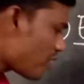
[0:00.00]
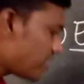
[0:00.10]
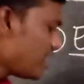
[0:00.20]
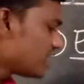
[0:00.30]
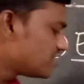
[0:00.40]

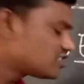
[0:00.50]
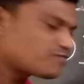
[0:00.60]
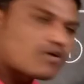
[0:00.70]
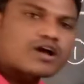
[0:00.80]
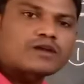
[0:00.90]
point,
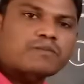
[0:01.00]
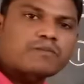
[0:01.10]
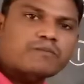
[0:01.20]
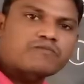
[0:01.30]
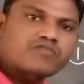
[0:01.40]
this
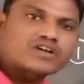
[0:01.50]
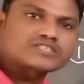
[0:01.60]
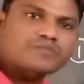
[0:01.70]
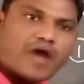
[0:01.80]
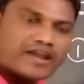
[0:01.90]

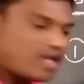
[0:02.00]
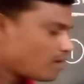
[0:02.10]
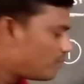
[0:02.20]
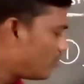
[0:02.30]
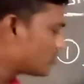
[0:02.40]
focus
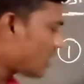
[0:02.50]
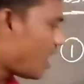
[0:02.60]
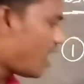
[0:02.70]
point both